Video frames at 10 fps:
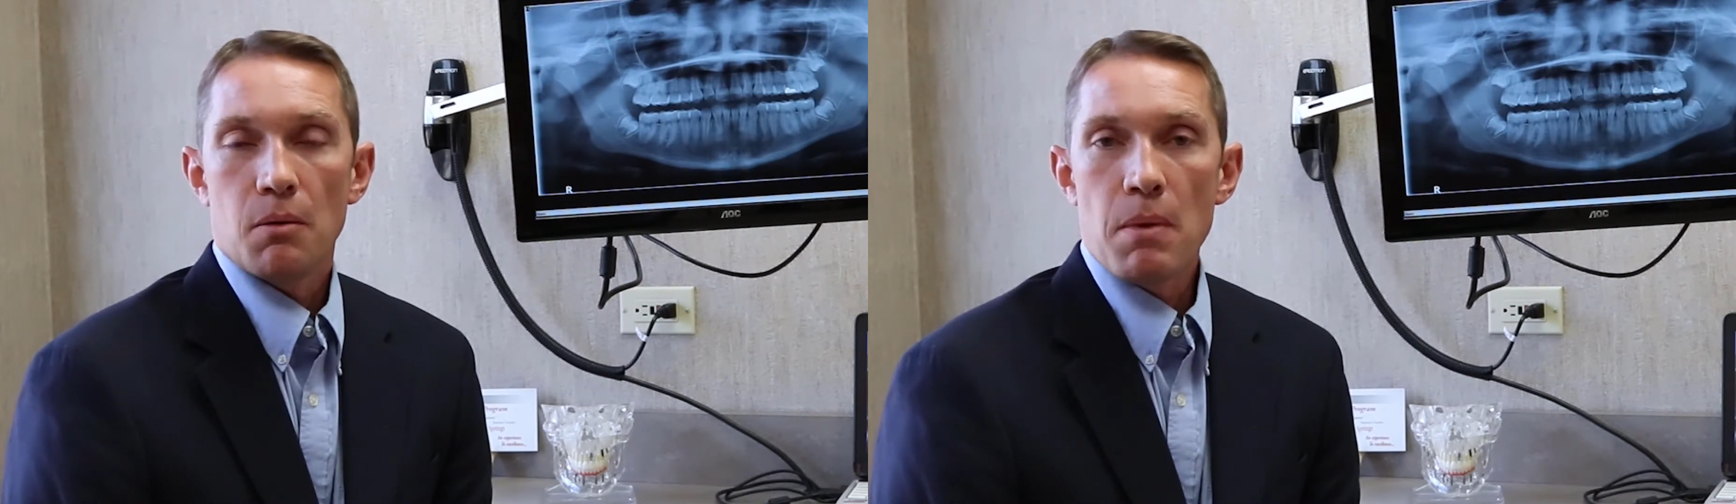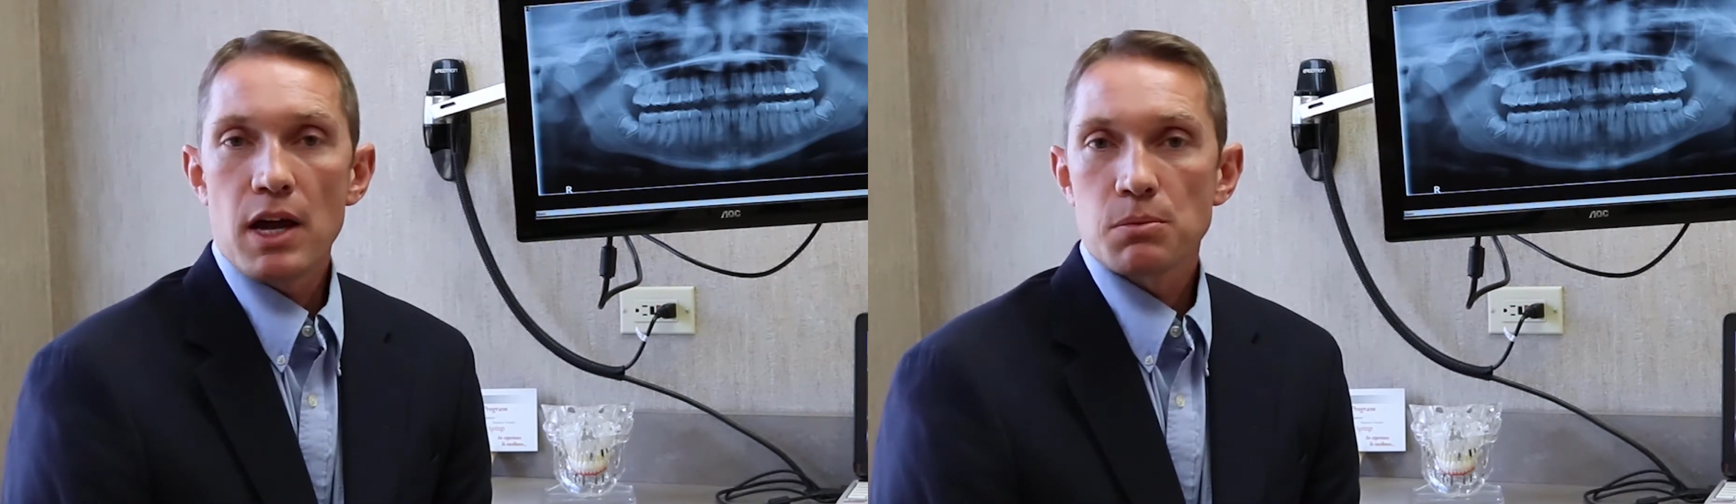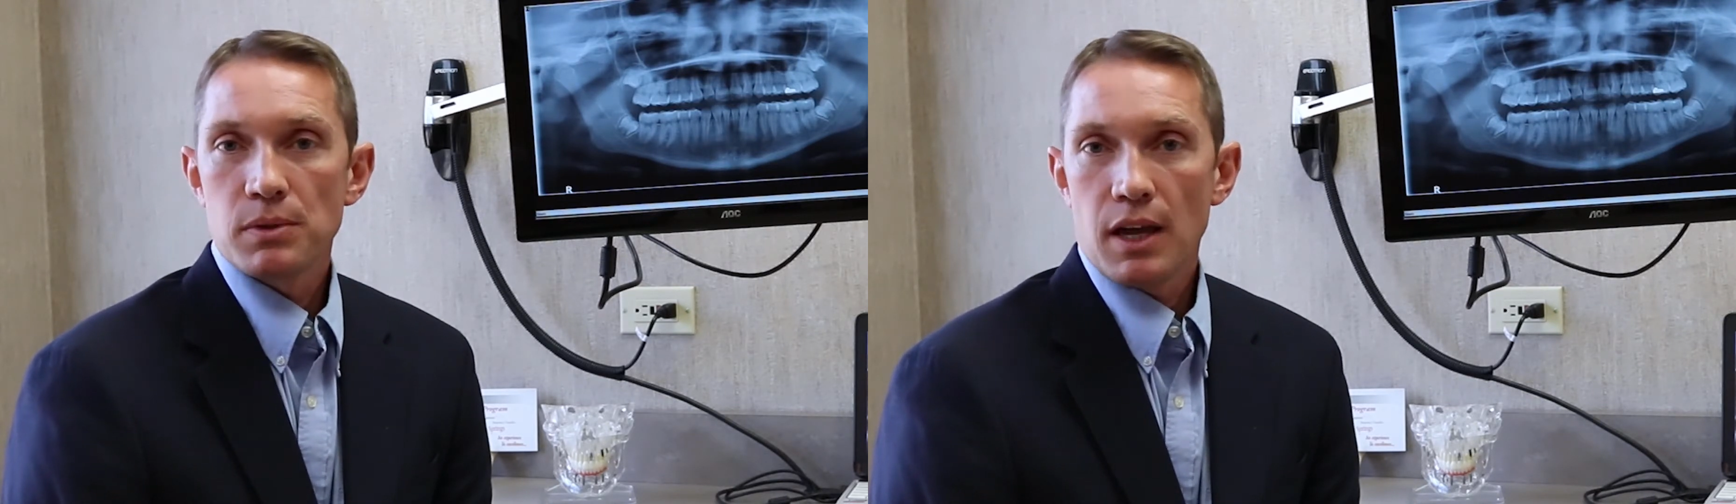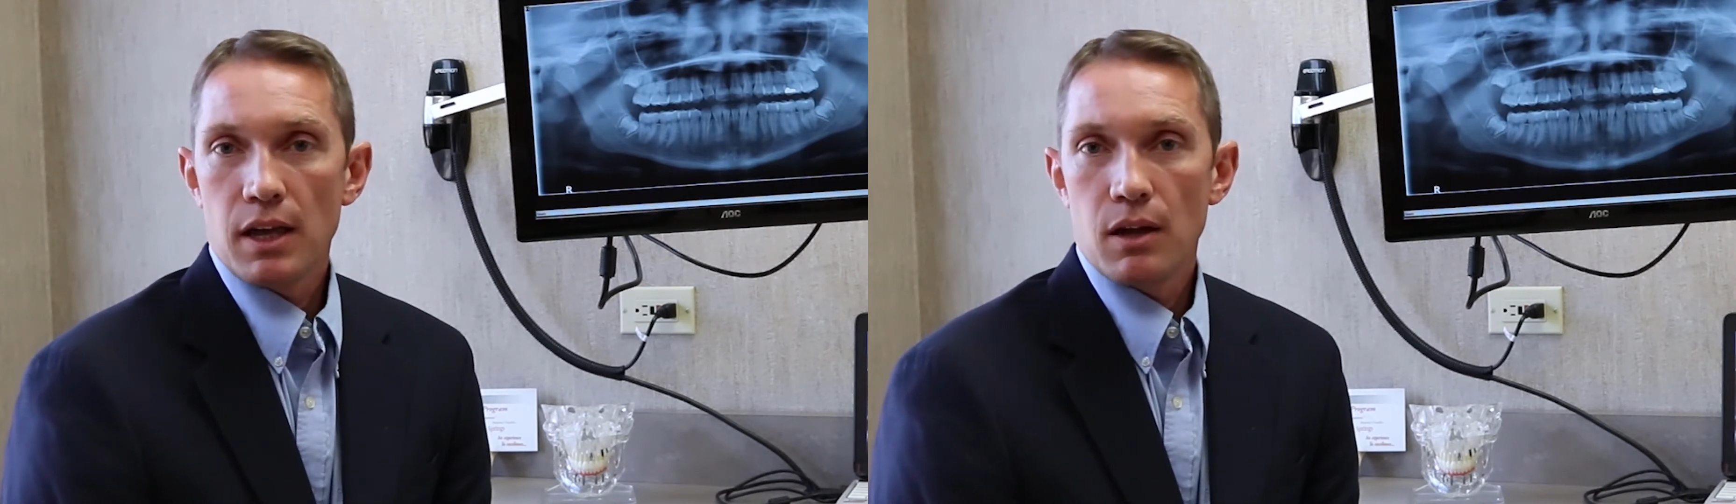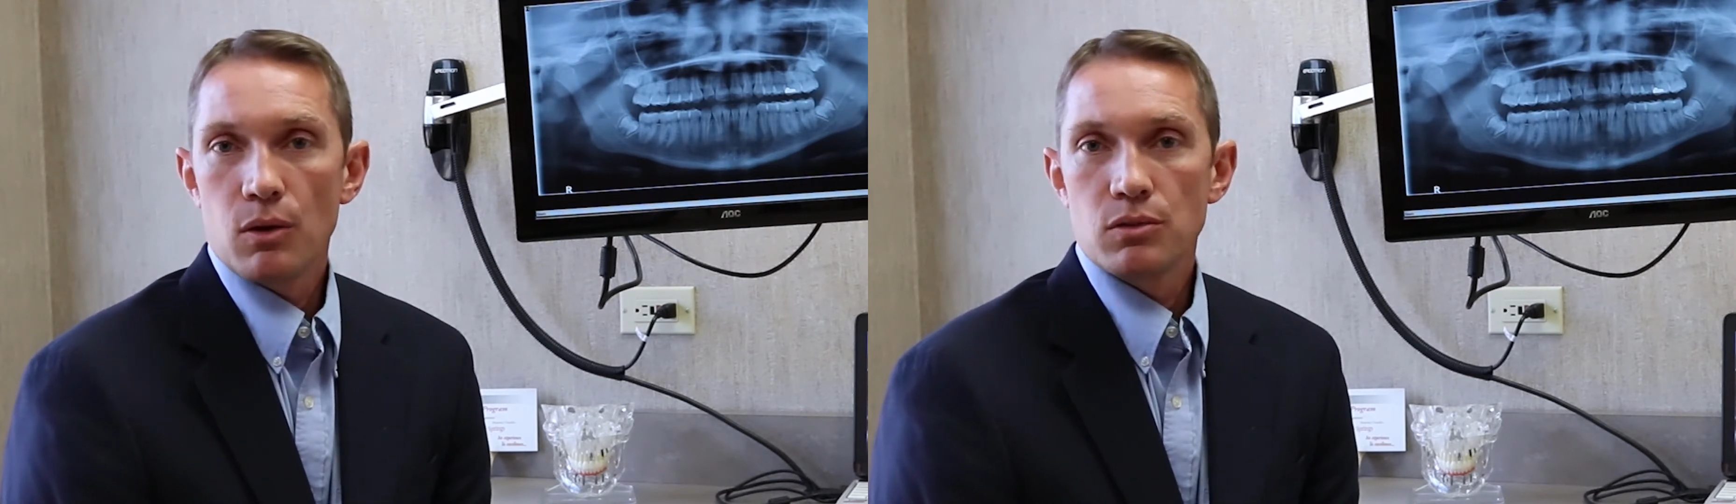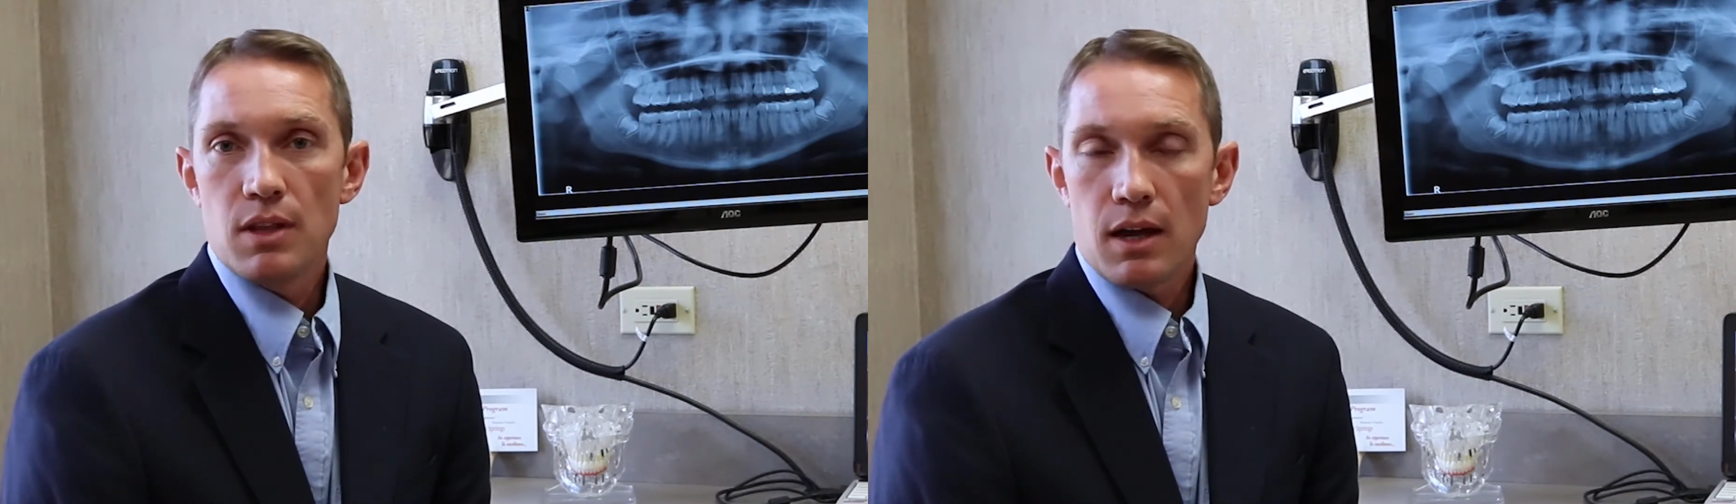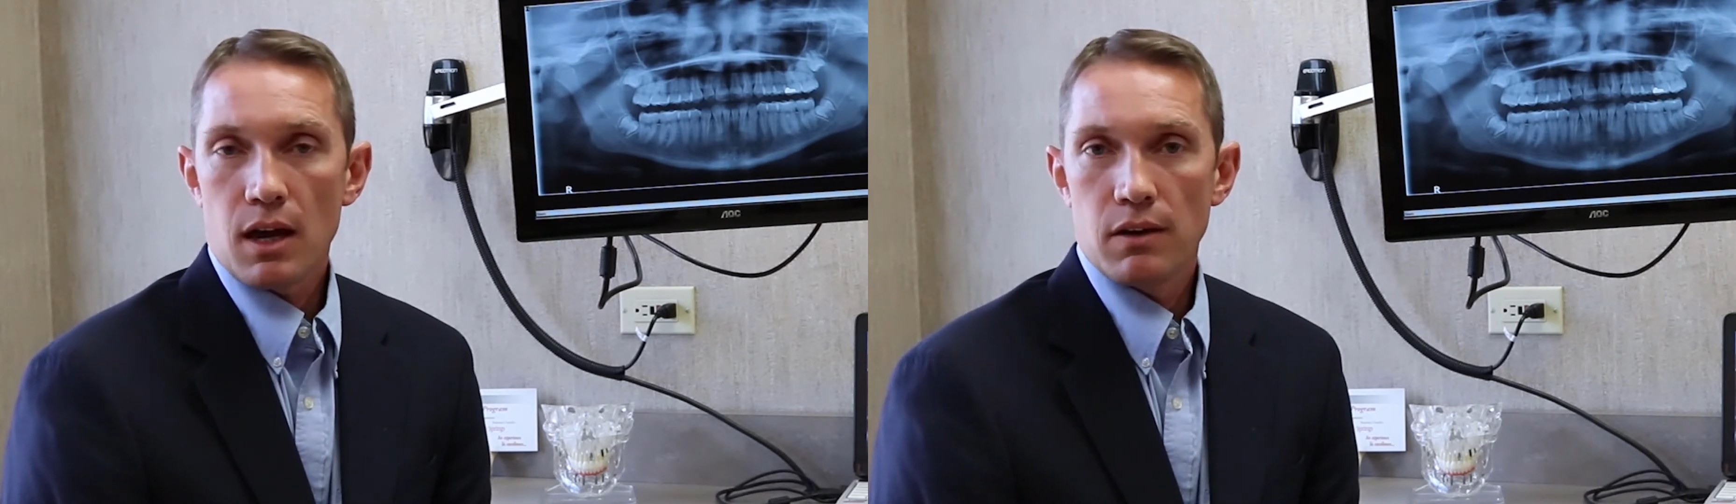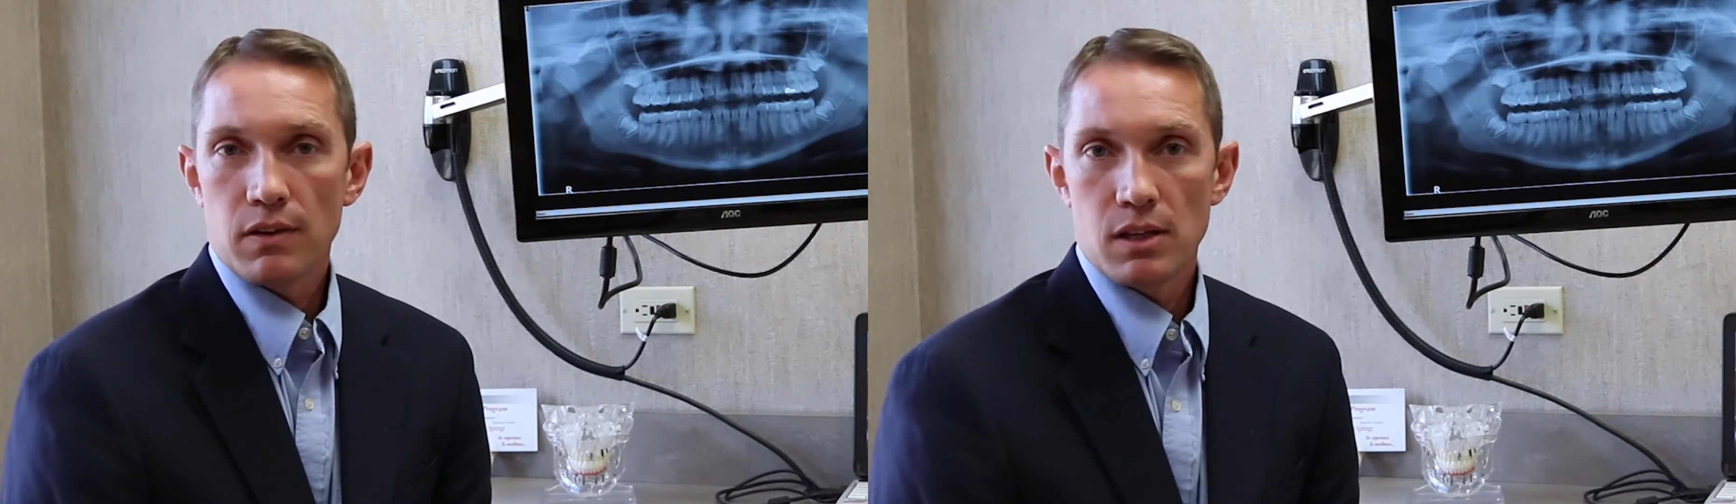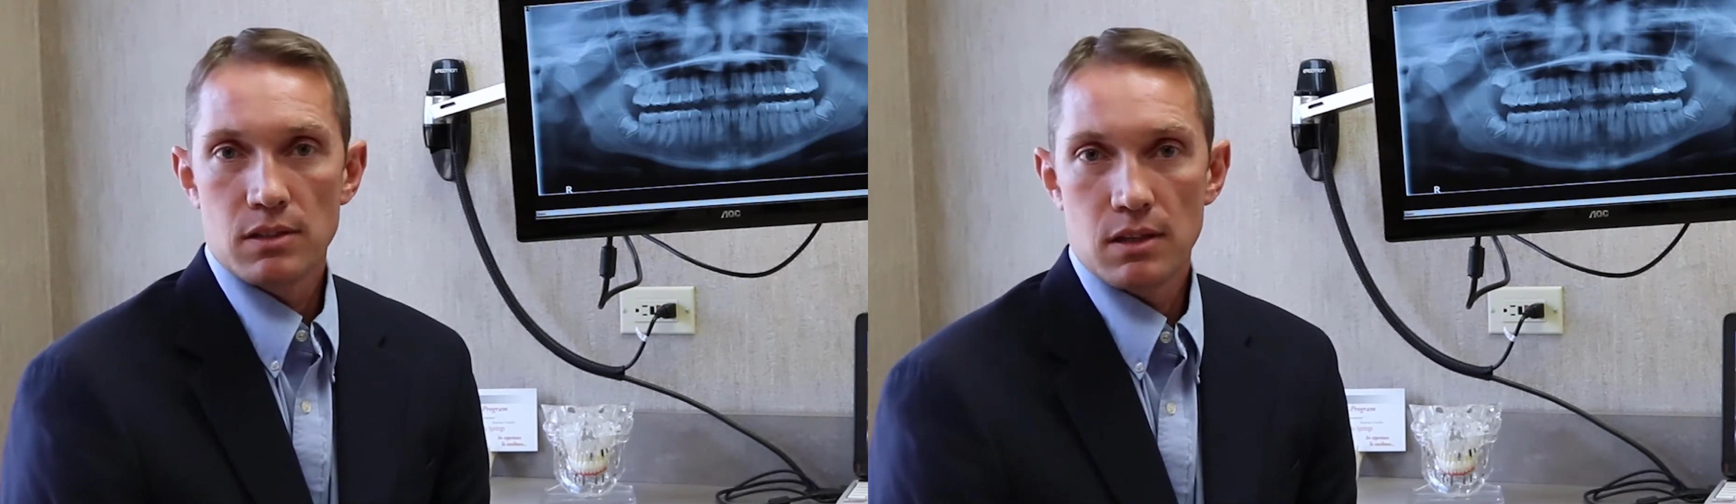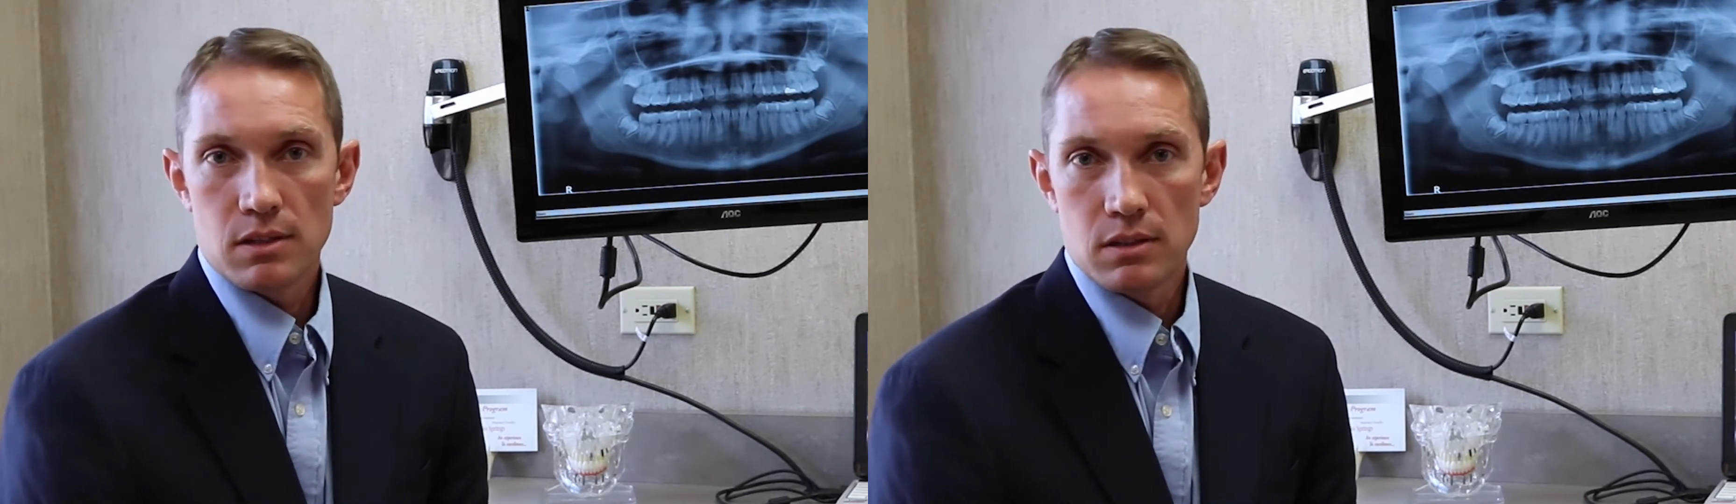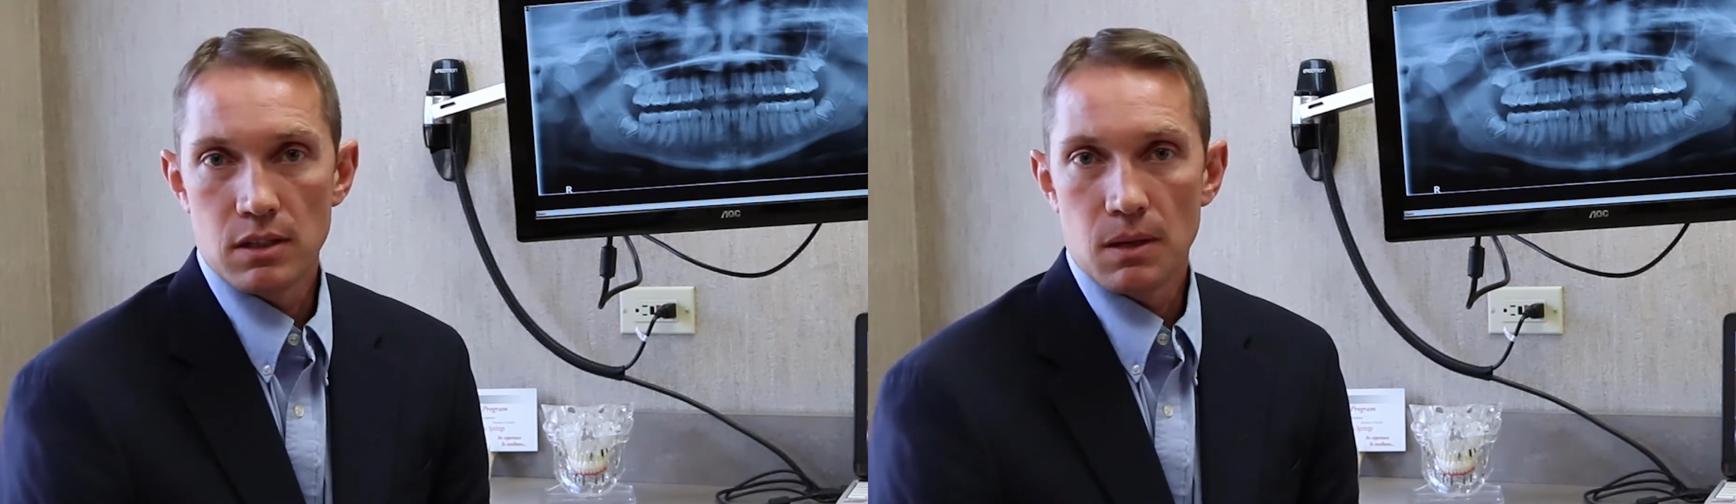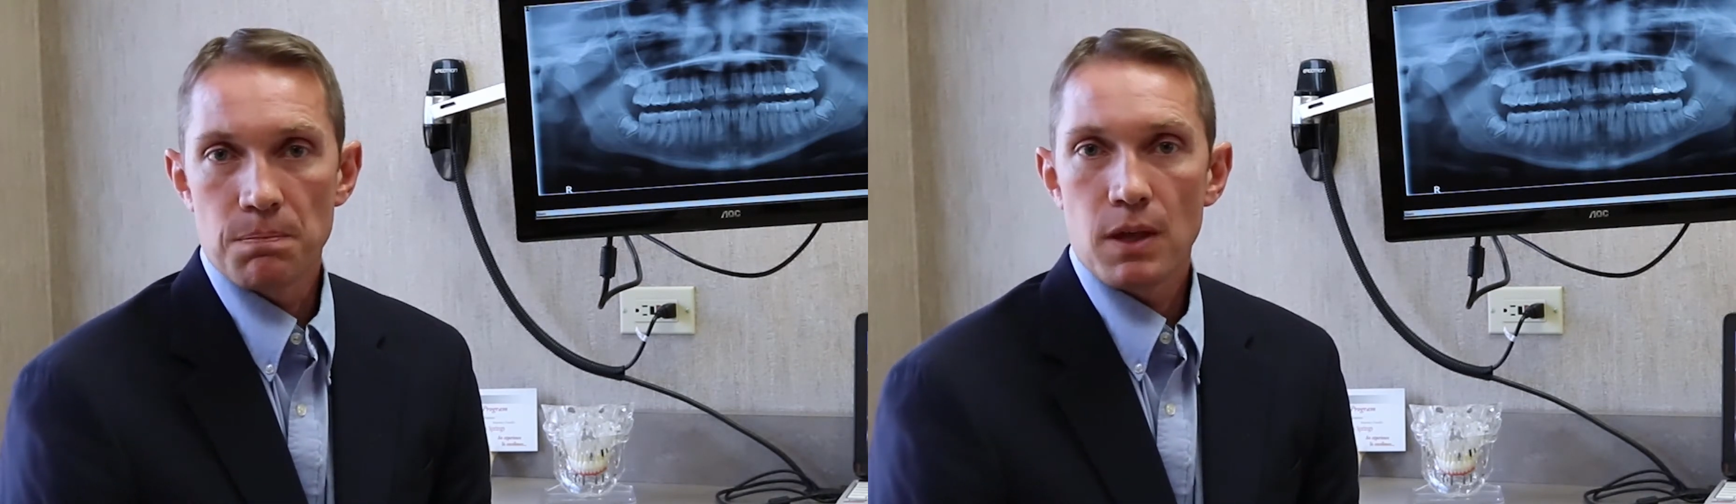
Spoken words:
mashed potatoes, that kind of consistency.